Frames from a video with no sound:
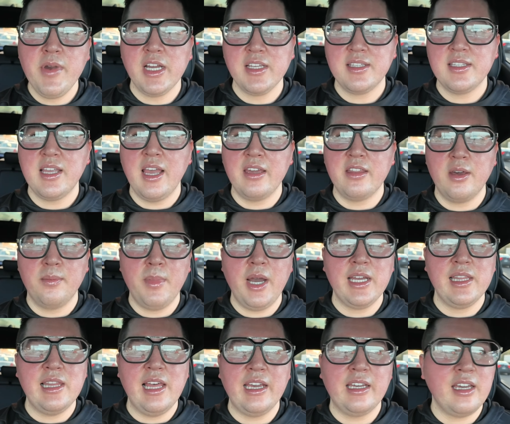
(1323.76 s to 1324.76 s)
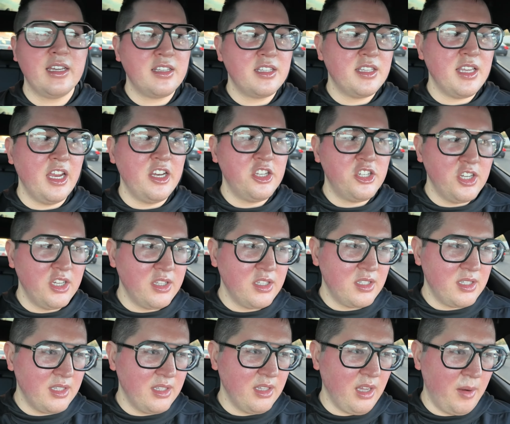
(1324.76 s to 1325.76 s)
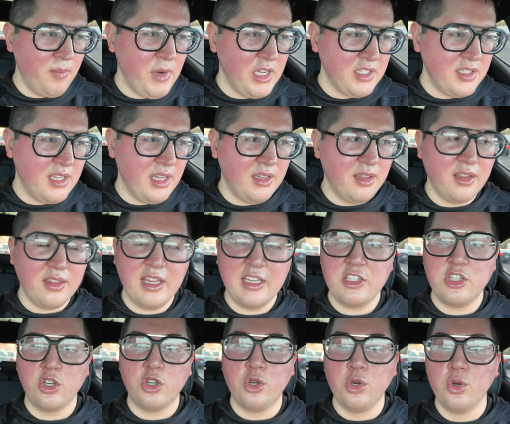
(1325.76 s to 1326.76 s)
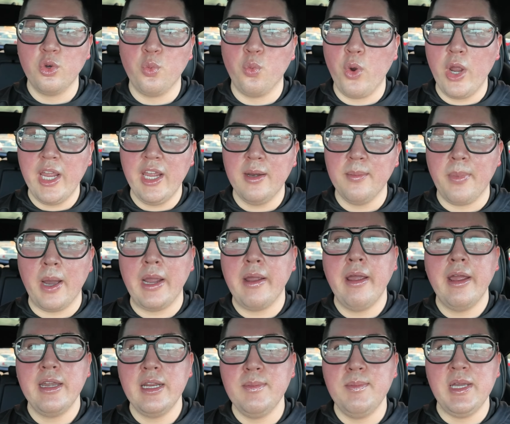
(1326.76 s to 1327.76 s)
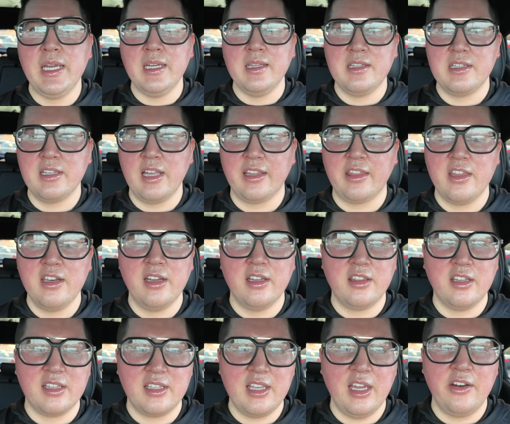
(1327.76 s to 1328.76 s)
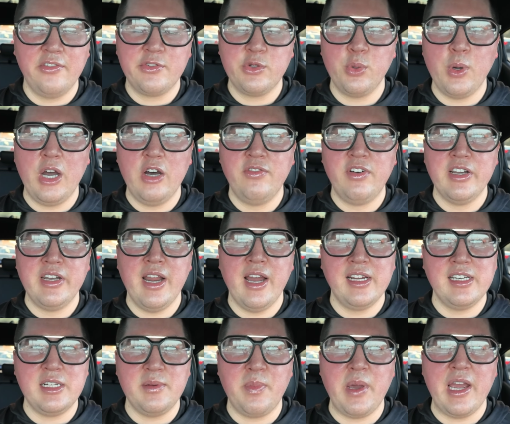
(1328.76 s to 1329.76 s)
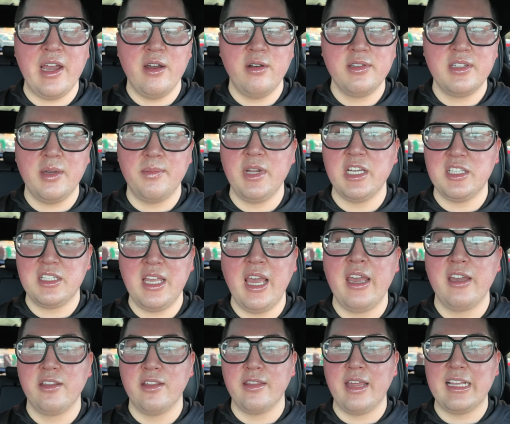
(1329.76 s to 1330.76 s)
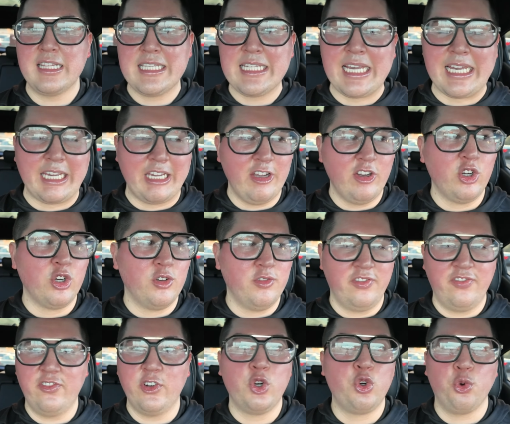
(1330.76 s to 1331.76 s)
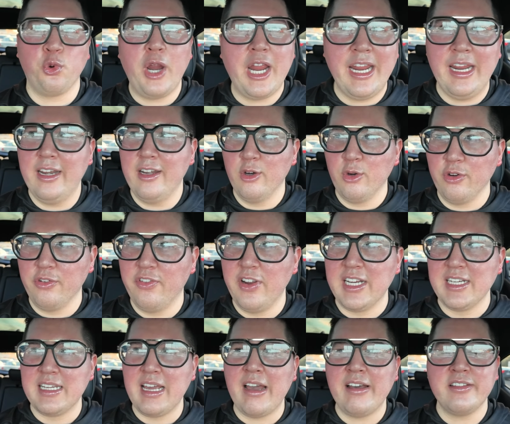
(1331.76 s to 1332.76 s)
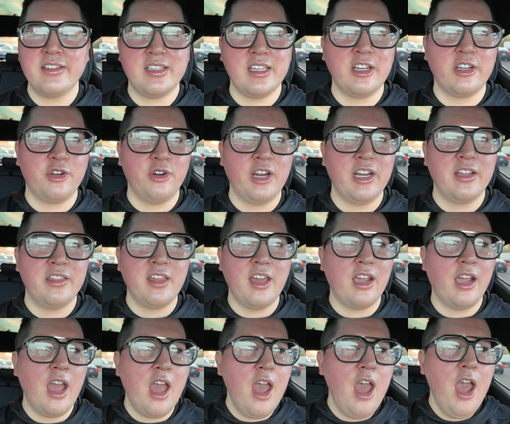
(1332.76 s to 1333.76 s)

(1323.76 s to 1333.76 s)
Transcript: not saying that my leg extensions, I'm not saying that that's a good weight by any means, like the set of 12 on 90 pounds. I'm not saying that that's like great or fantastic or anything.